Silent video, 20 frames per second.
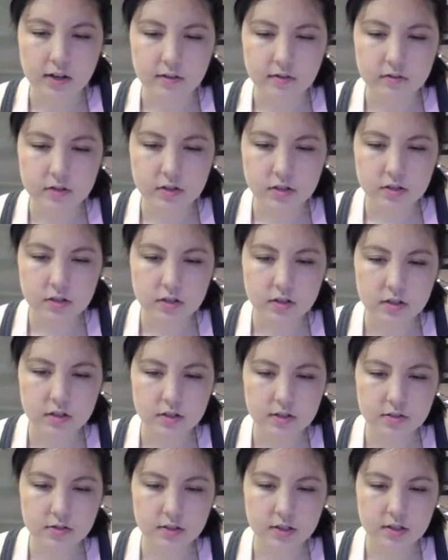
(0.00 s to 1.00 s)
fish
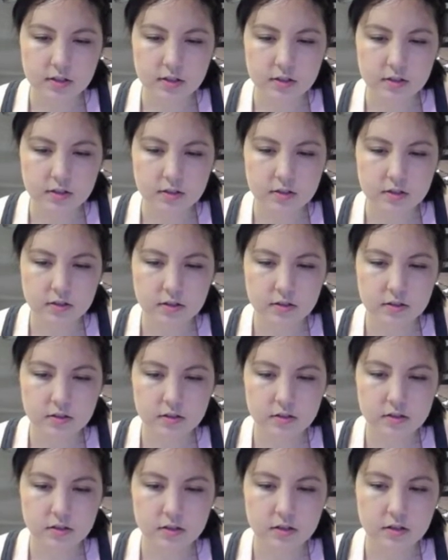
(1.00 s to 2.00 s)
sauce, green
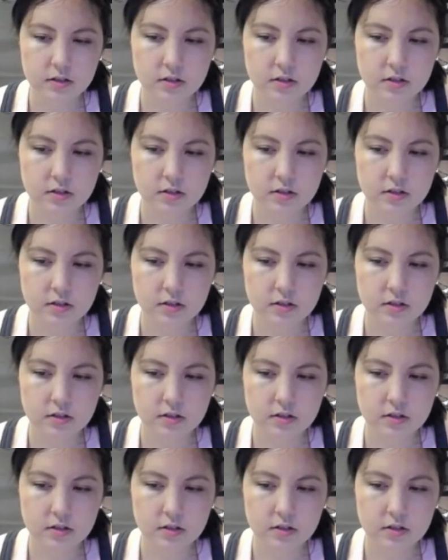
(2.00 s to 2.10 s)
onions.